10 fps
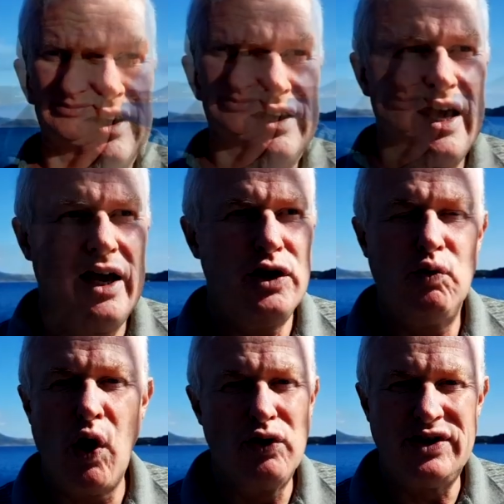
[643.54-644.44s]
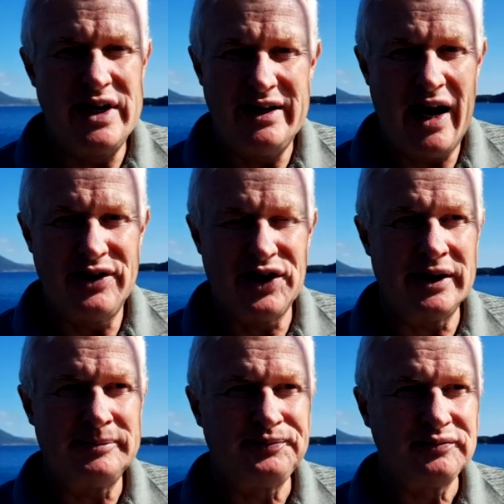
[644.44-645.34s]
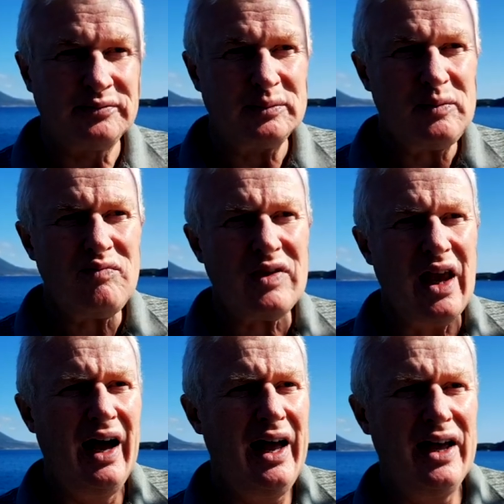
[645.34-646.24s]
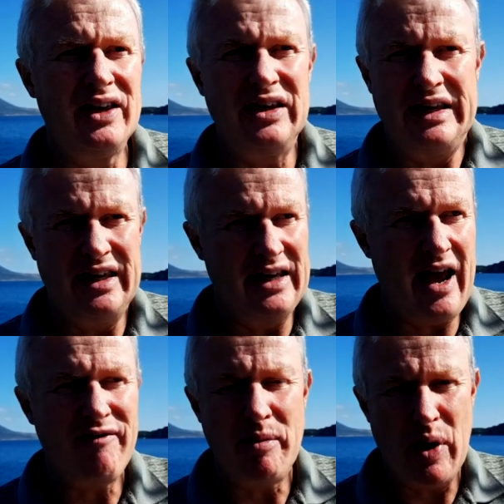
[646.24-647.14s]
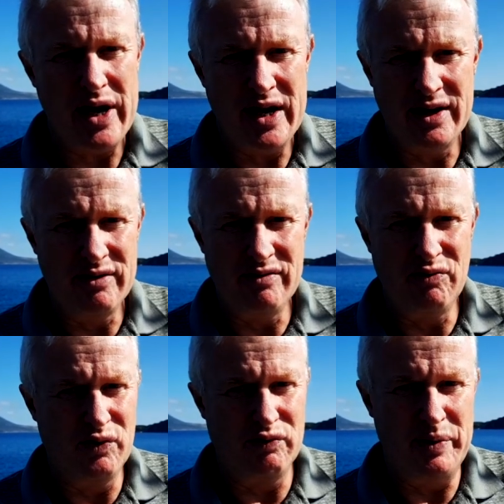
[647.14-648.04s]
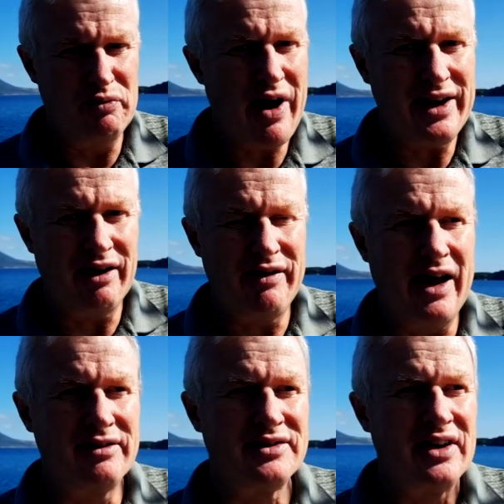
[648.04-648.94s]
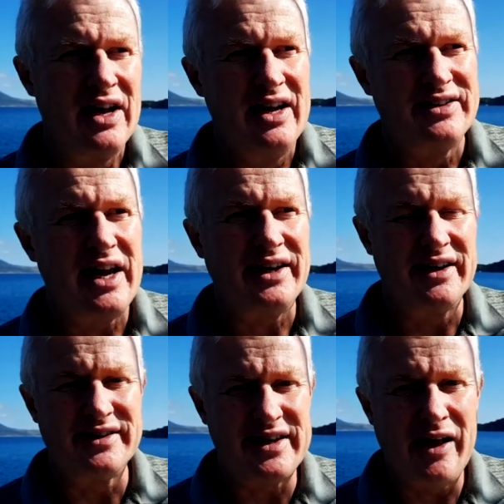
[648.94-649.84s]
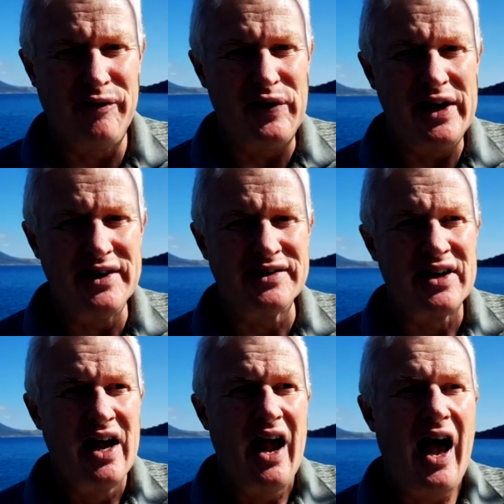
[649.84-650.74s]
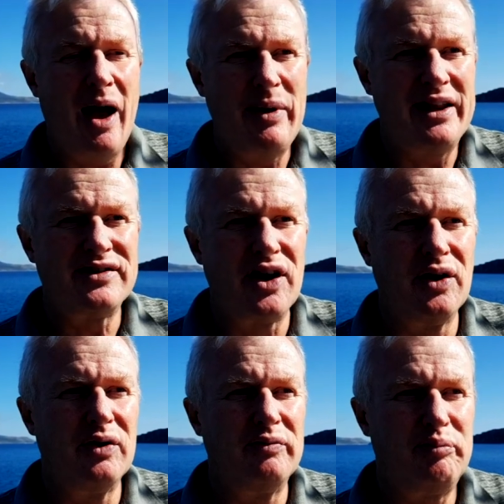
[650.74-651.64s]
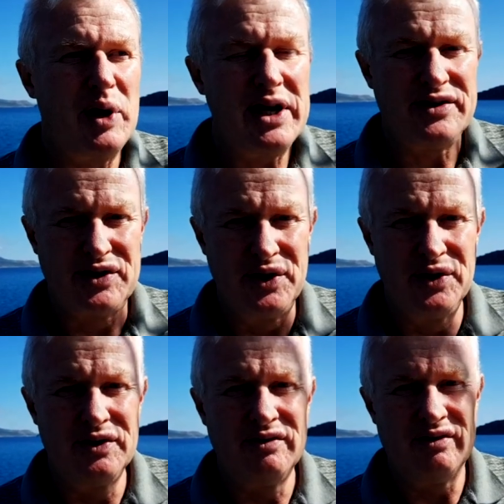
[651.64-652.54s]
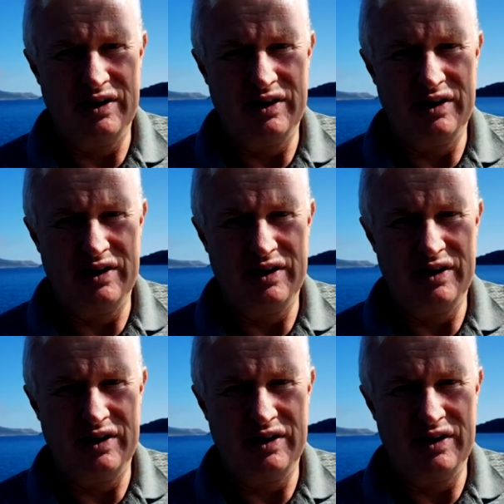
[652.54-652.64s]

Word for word: Yeah, you won't see nature. Uh, everybody will be running around taking selfies um, and so pretty soon